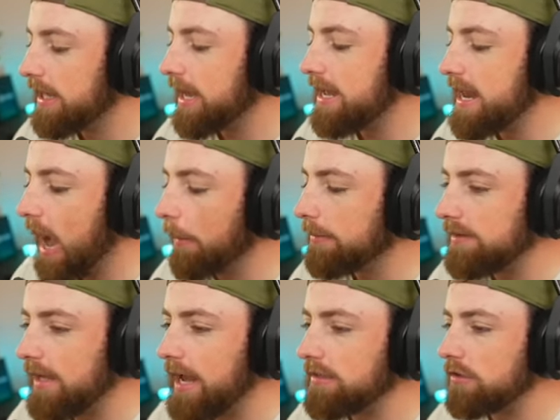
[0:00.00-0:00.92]
And now it's
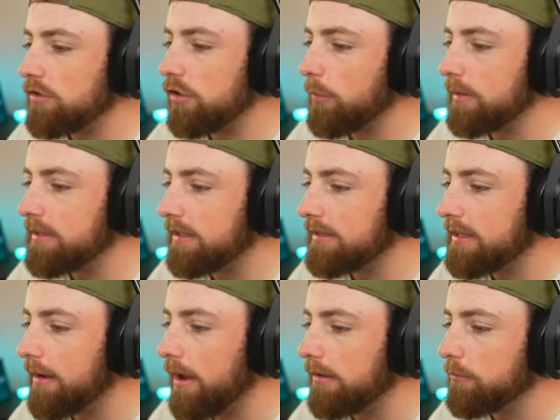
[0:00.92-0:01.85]
8-2. We
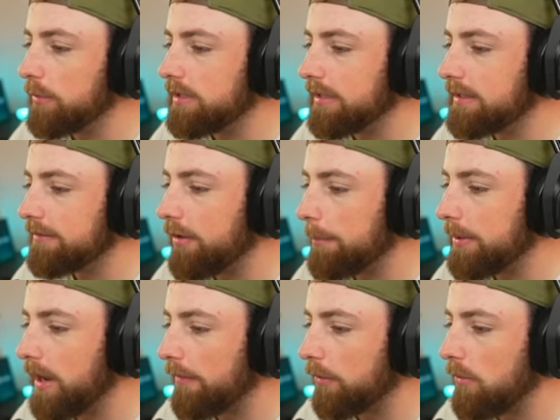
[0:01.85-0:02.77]
did give up
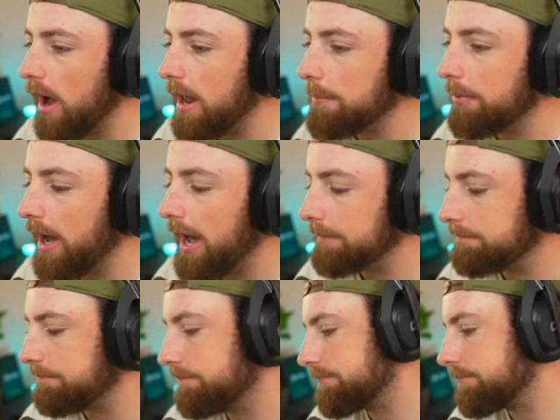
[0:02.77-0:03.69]
another run, but
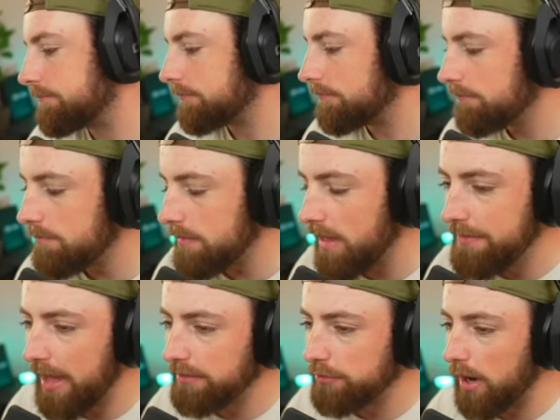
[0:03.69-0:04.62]

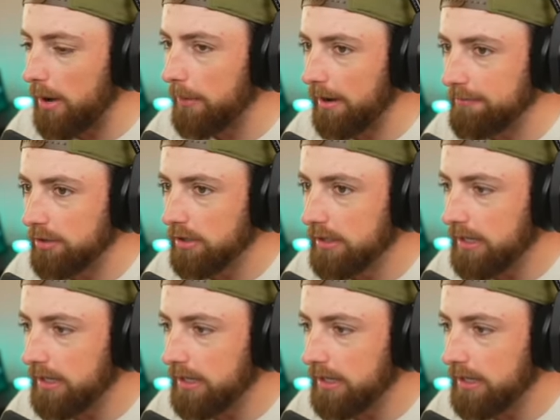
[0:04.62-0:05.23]
that's all right, whatever.